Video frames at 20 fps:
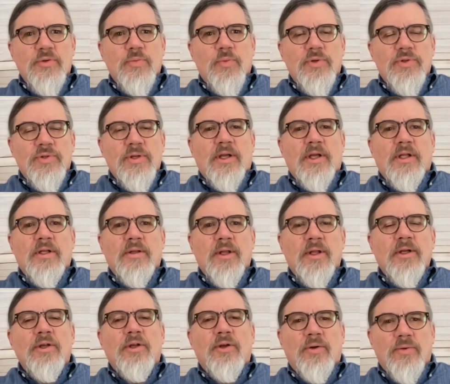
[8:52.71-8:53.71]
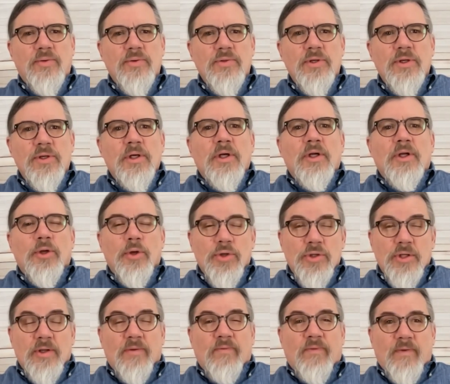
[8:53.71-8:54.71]
which they can then use,
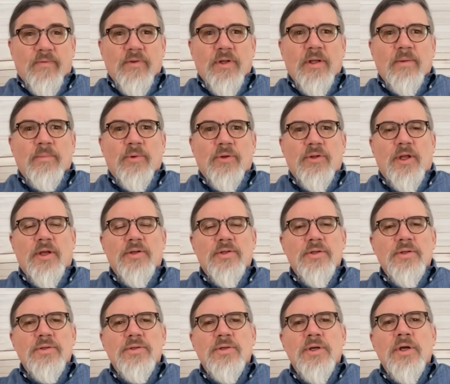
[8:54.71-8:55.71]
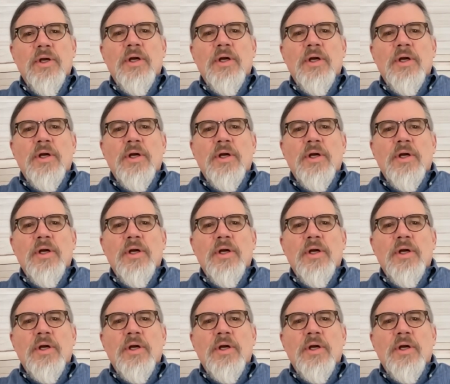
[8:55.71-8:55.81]
usually 15 mutations.